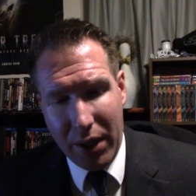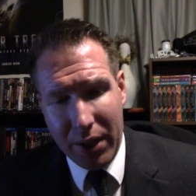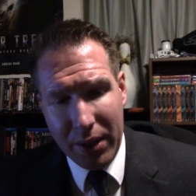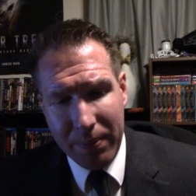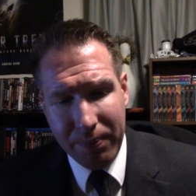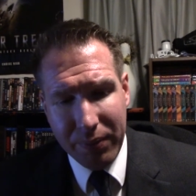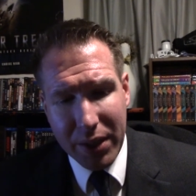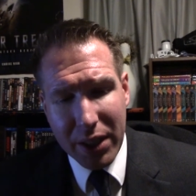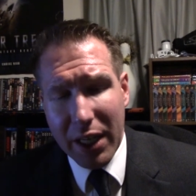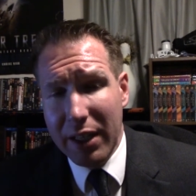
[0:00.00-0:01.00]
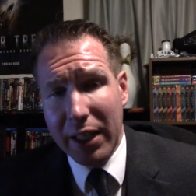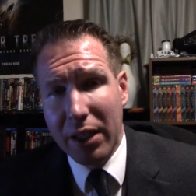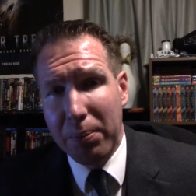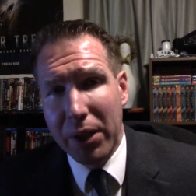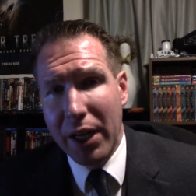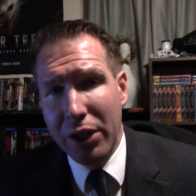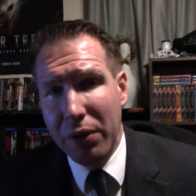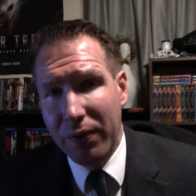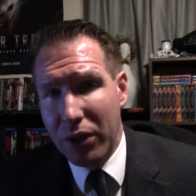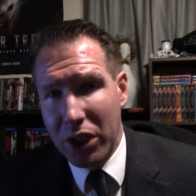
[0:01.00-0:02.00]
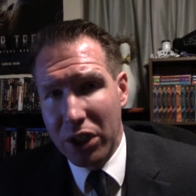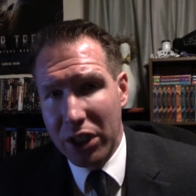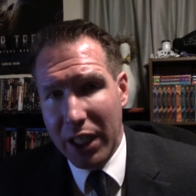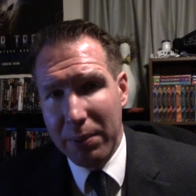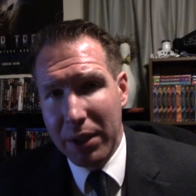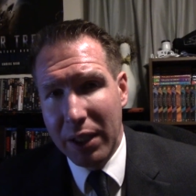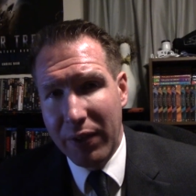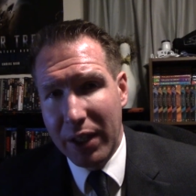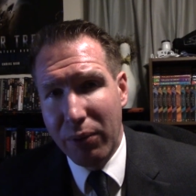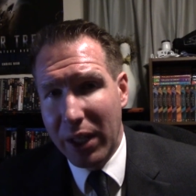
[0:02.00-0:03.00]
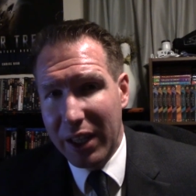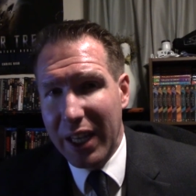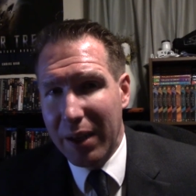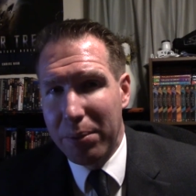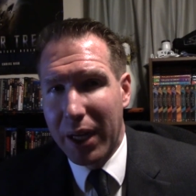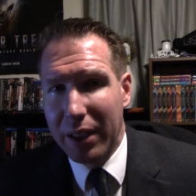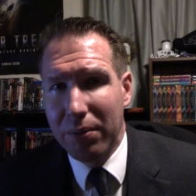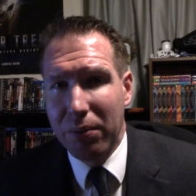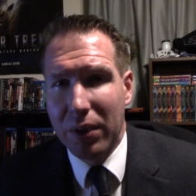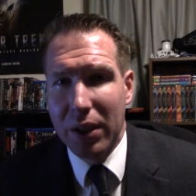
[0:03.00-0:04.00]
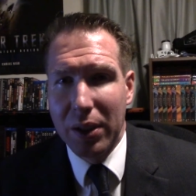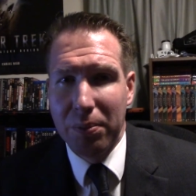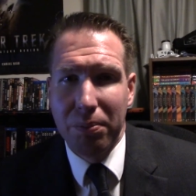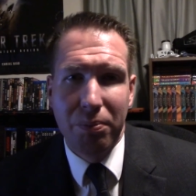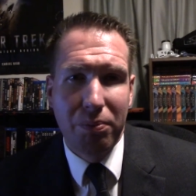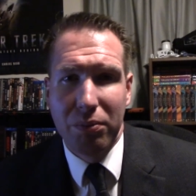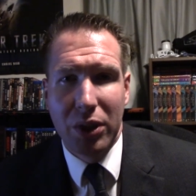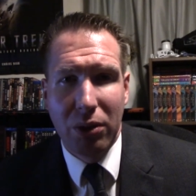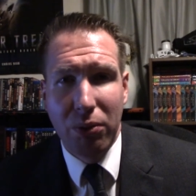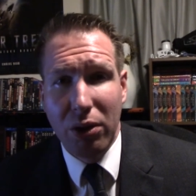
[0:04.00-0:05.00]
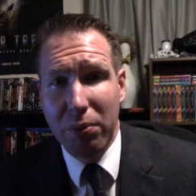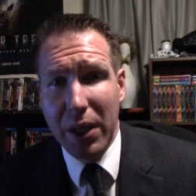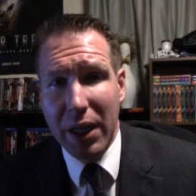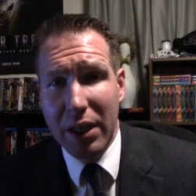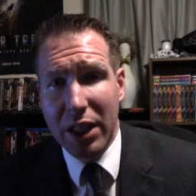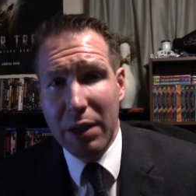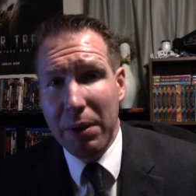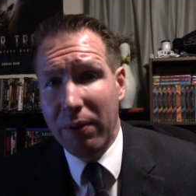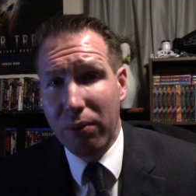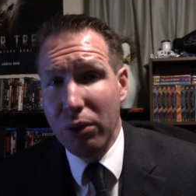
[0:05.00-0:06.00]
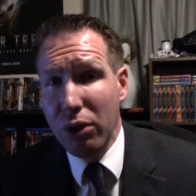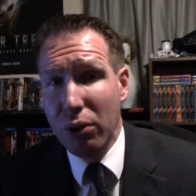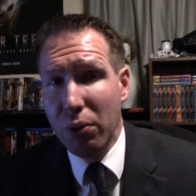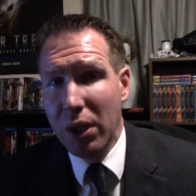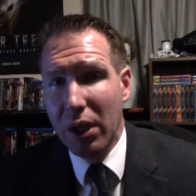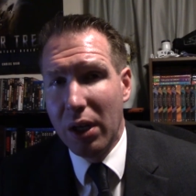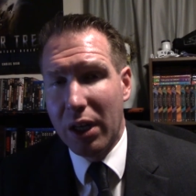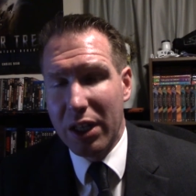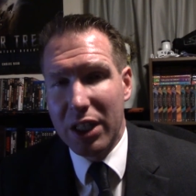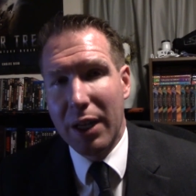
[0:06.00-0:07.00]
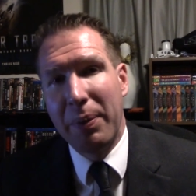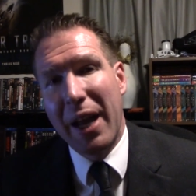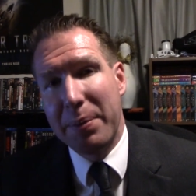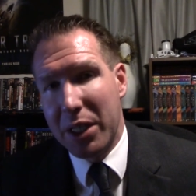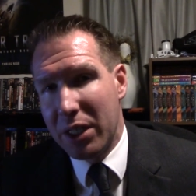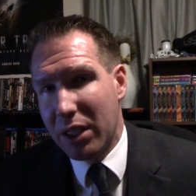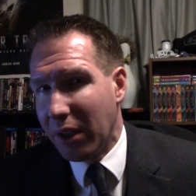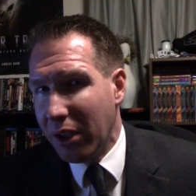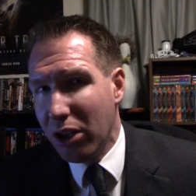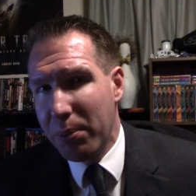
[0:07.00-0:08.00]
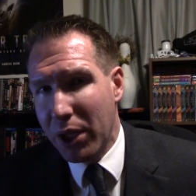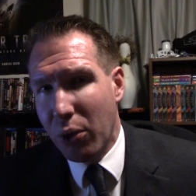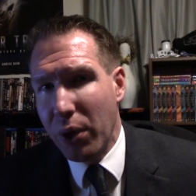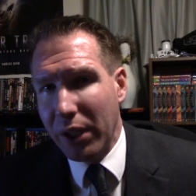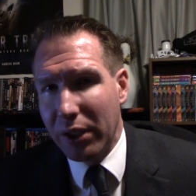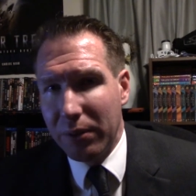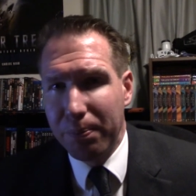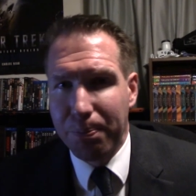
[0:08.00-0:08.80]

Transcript: this is kind of like the brand new Foos Entertainment, if you really think about it. Um, so we'll be skimming through our synopsis a little bit quicker.